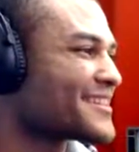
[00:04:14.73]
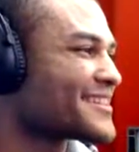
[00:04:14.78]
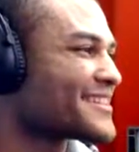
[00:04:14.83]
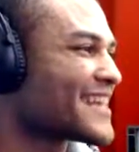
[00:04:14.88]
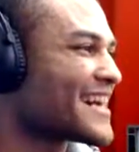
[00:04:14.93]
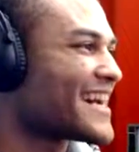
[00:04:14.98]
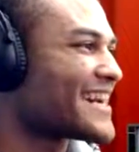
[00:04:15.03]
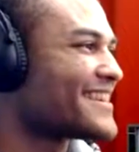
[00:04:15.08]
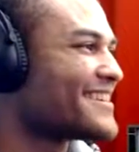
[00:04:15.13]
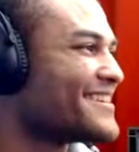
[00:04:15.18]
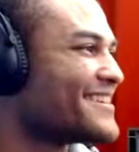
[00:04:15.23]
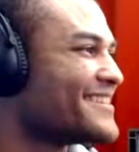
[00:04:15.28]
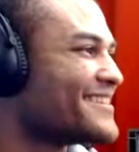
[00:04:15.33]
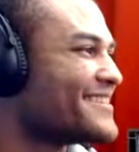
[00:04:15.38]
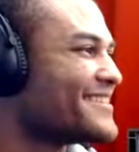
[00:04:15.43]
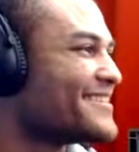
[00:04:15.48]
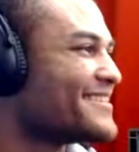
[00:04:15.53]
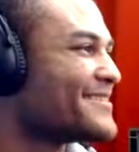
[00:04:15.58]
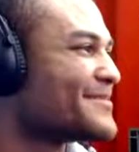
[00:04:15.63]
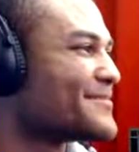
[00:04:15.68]
Two times I could have
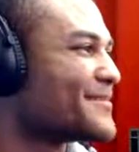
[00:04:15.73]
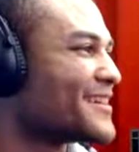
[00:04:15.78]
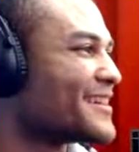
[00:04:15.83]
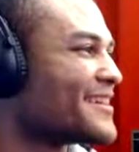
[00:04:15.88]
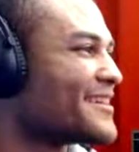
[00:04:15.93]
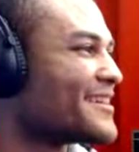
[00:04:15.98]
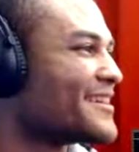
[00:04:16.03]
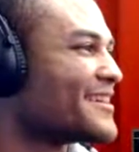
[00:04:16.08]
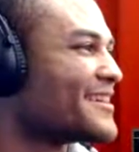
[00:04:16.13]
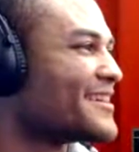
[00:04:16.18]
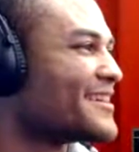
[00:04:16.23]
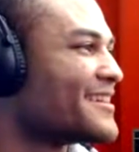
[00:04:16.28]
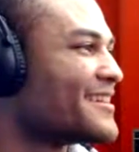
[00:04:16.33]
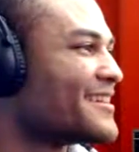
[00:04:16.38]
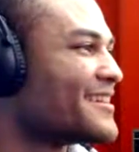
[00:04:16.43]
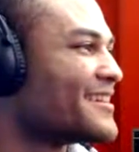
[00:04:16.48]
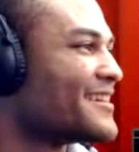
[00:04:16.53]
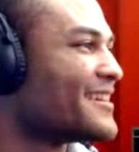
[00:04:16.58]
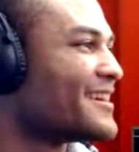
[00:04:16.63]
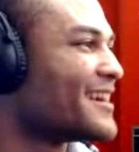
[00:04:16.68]
died,
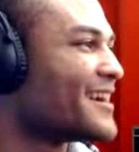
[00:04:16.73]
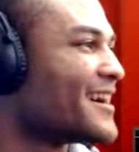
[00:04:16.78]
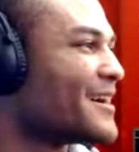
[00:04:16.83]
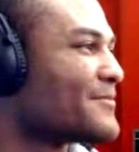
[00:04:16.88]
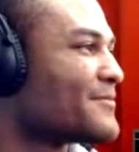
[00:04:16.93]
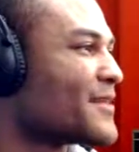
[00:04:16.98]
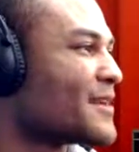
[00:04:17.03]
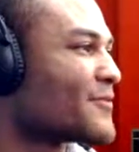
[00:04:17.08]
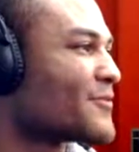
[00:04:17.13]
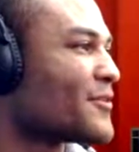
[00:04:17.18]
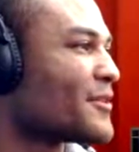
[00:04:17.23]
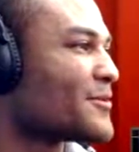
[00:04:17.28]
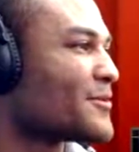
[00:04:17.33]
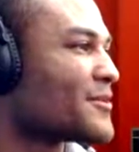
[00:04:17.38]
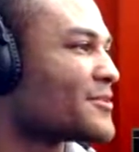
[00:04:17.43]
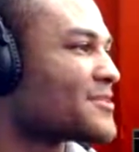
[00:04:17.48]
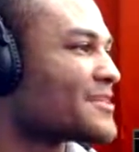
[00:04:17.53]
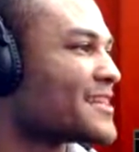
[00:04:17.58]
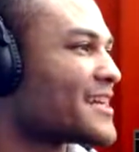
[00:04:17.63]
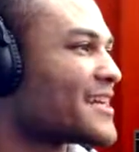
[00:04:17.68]
but I
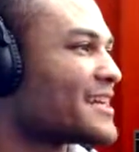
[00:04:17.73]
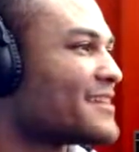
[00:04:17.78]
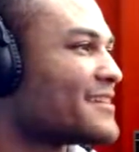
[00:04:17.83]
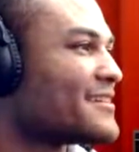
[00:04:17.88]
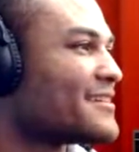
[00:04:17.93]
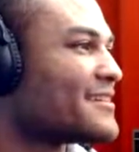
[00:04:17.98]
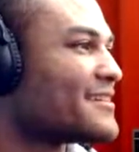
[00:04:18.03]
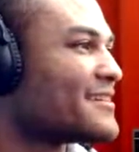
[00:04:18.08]
am thankful I'm her